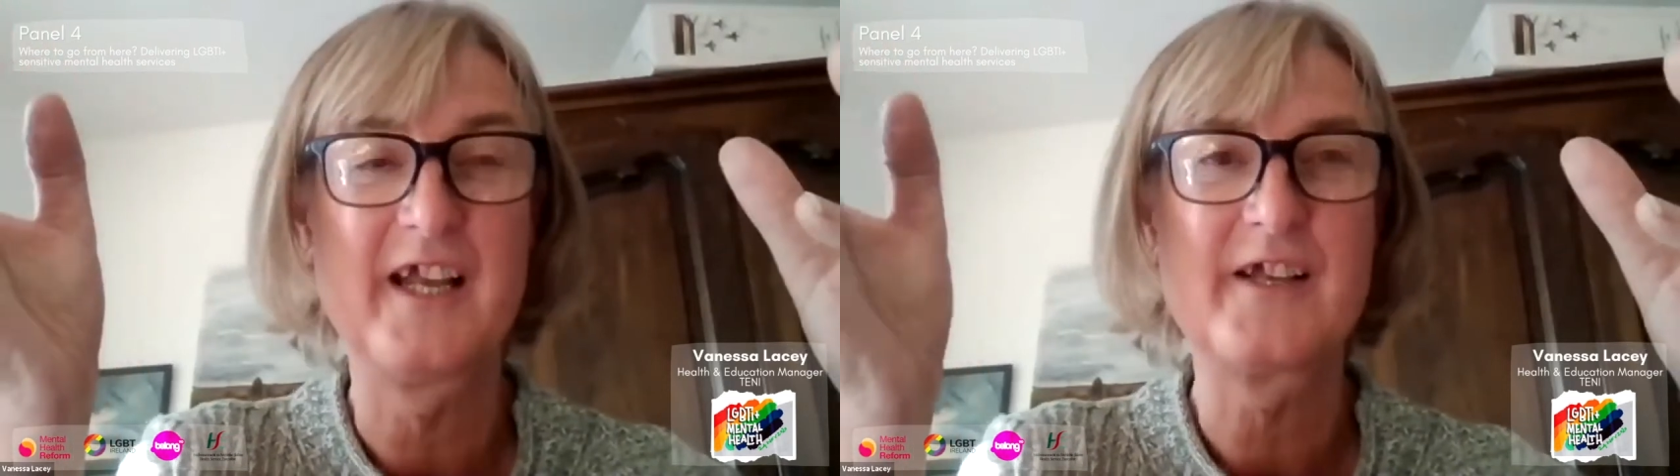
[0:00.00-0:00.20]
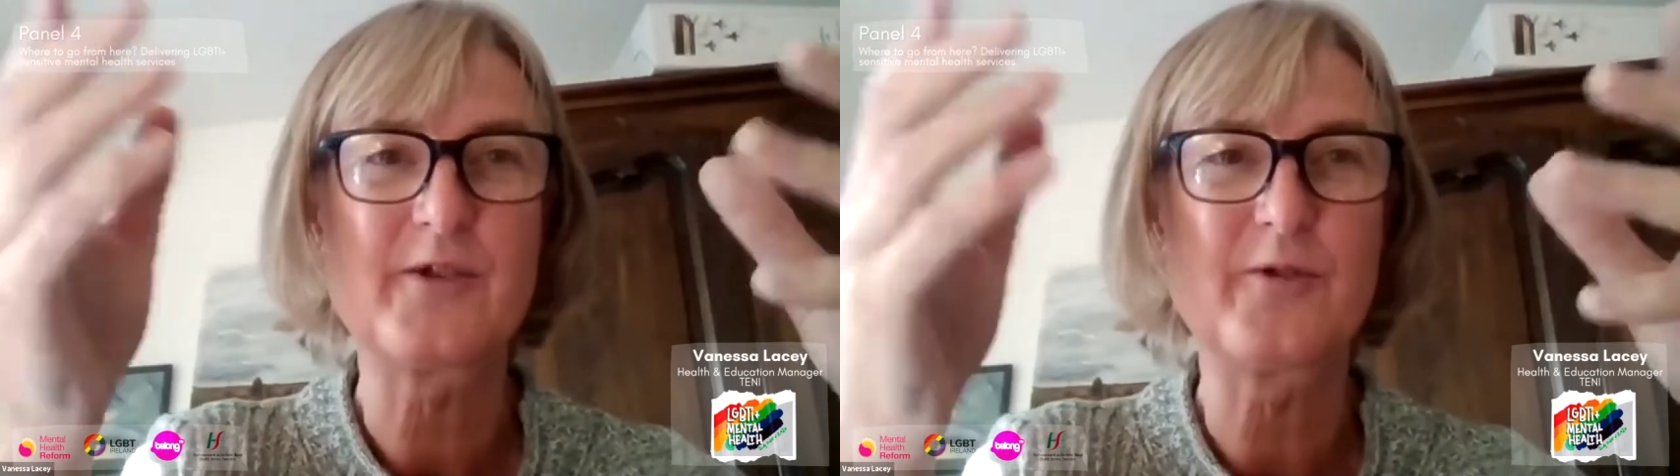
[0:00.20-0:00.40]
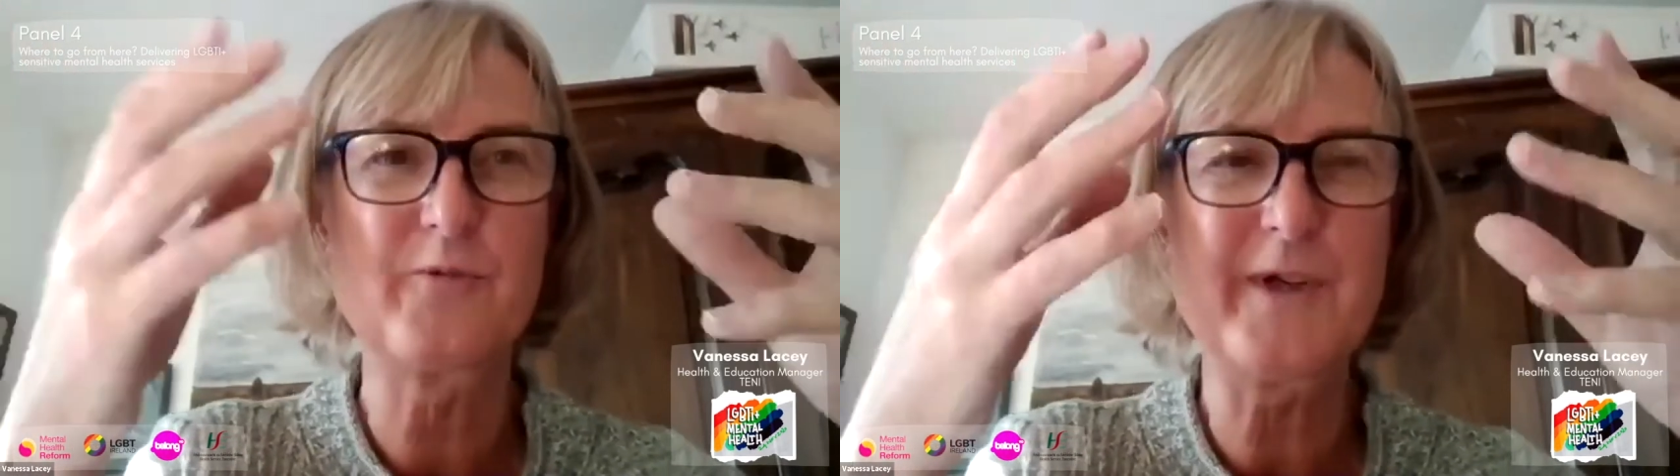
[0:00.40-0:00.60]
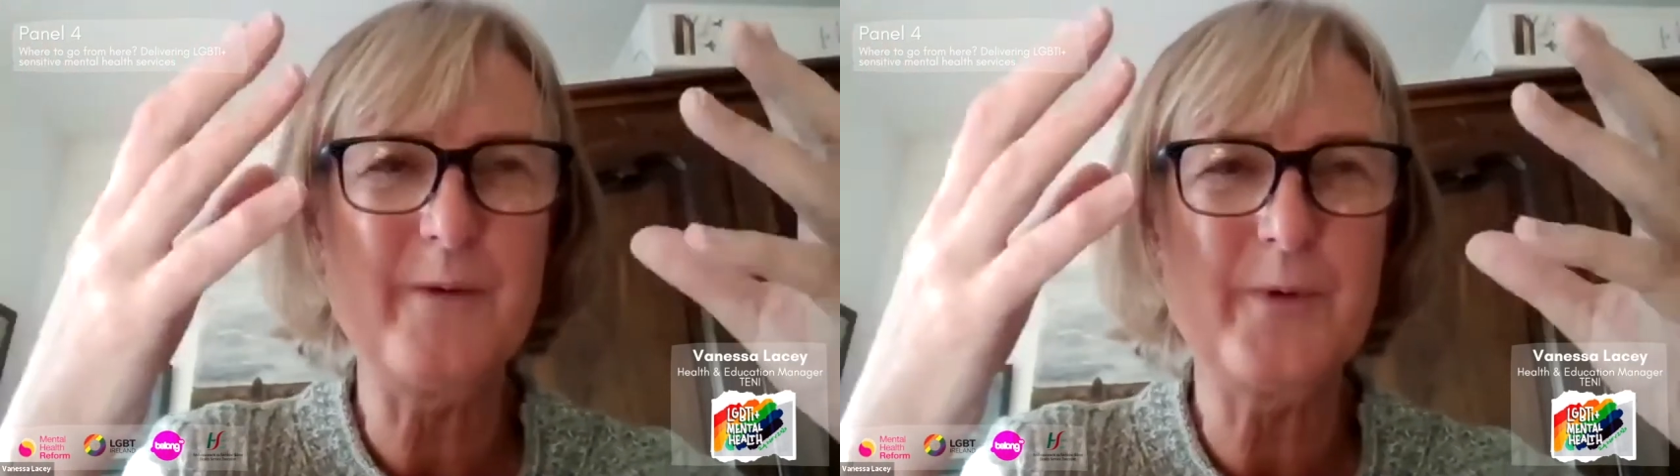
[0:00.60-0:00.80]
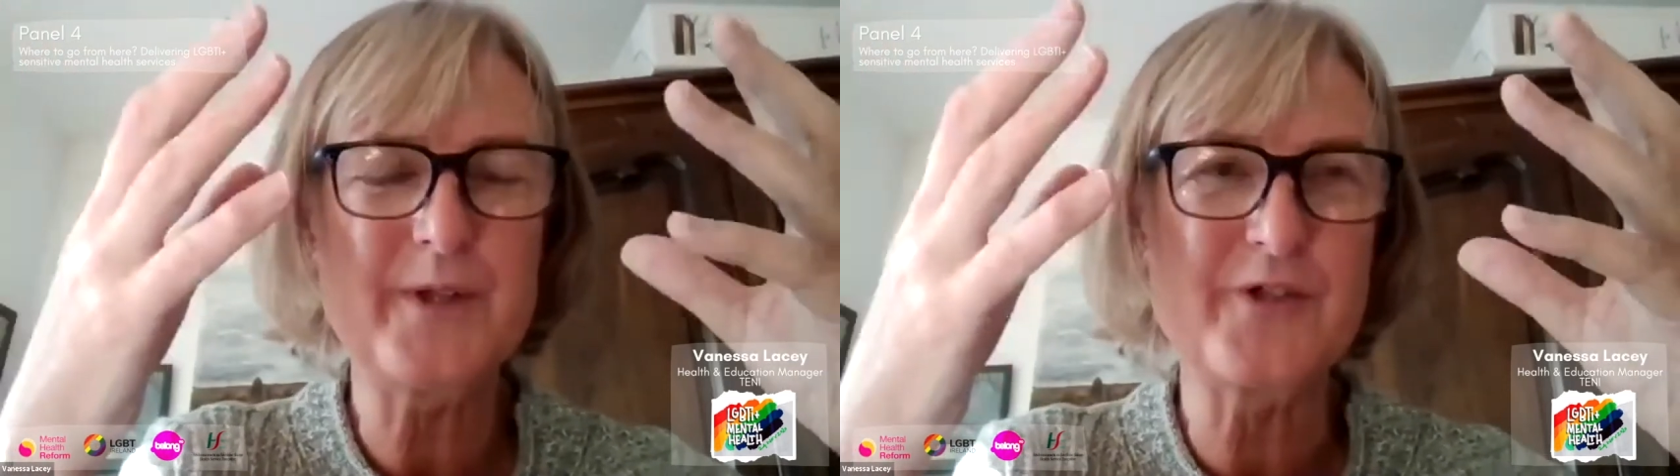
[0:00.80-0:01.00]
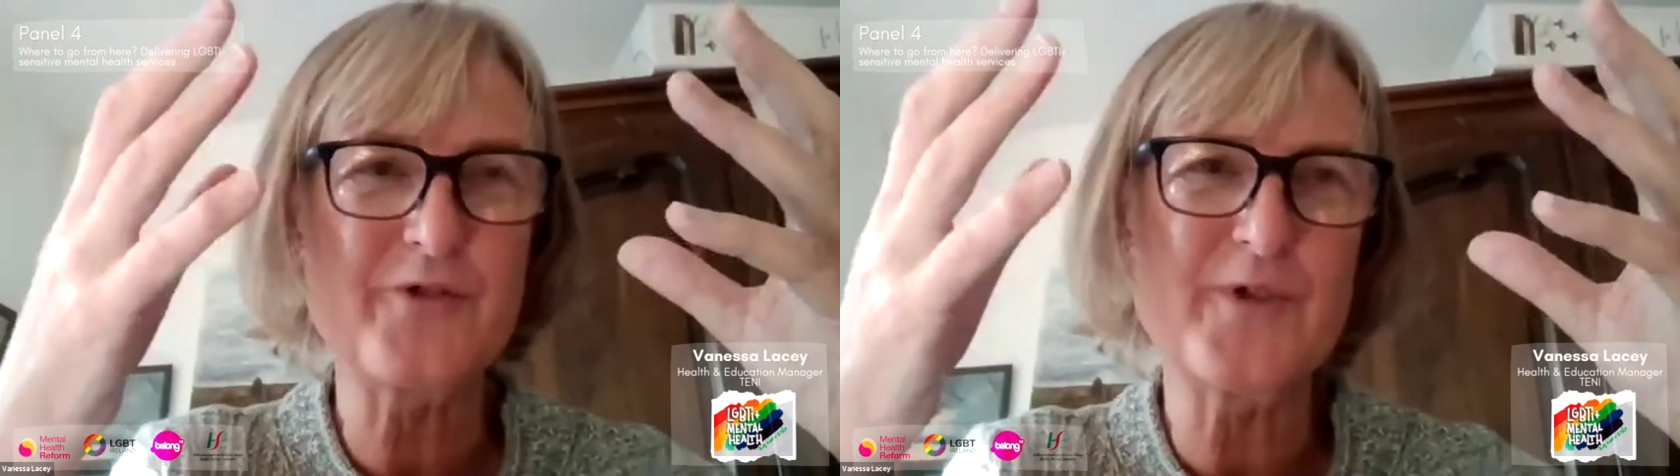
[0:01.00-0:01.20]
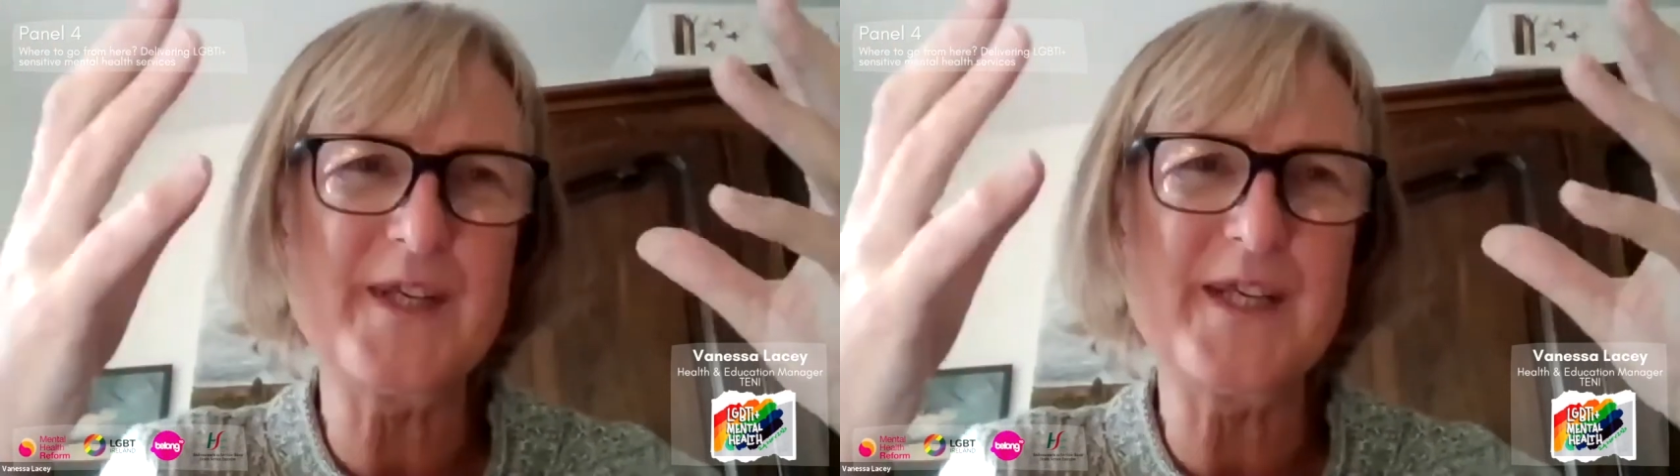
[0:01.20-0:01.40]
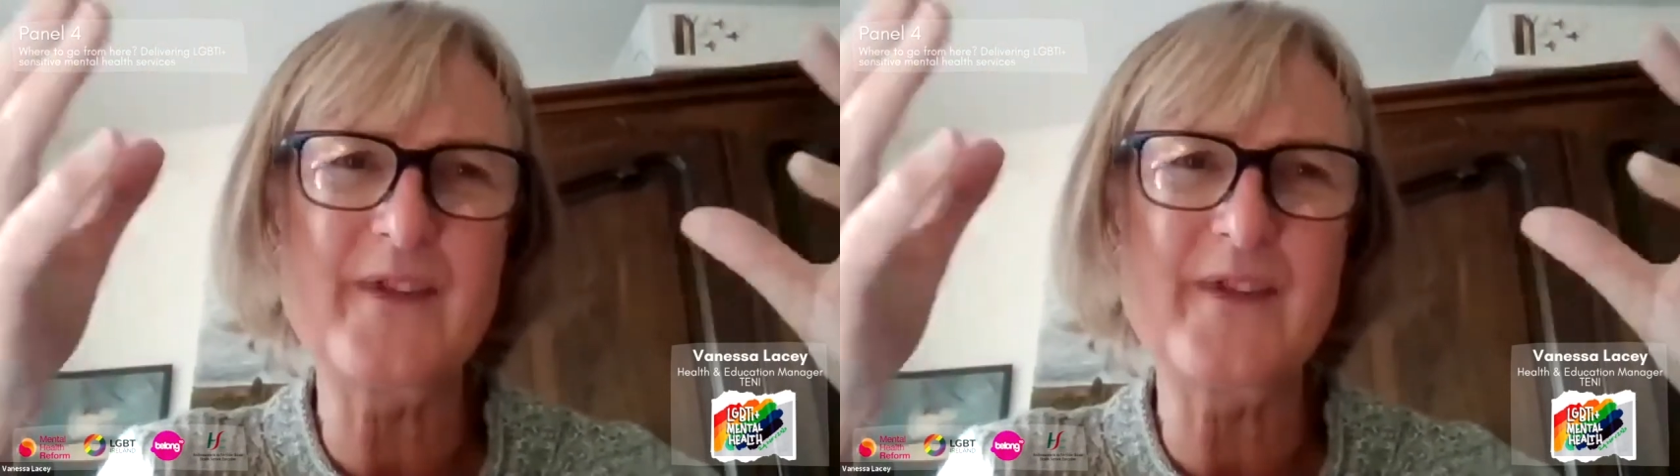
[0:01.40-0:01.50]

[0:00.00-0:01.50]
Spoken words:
So really with the 3 of